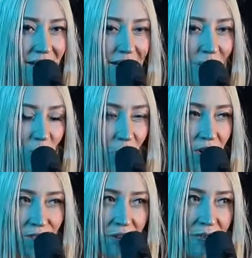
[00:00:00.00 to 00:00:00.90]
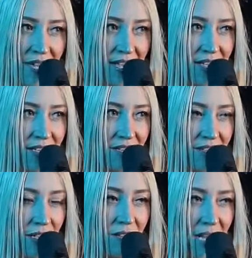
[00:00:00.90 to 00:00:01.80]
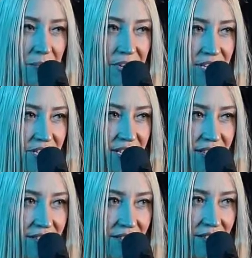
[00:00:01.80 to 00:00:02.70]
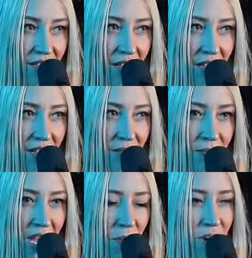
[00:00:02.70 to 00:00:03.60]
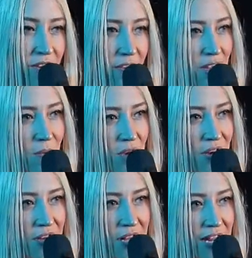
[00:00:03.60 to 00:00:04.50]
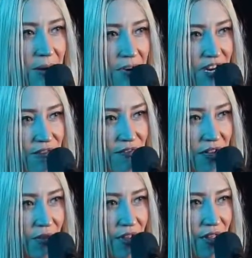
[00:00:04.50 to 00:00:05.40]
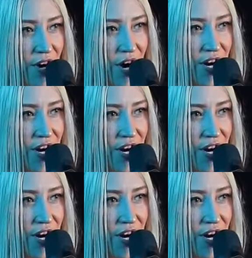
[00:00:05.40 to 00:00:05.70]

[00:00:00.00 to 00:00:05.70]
One of them is collaborations. I work really well collaboratively with other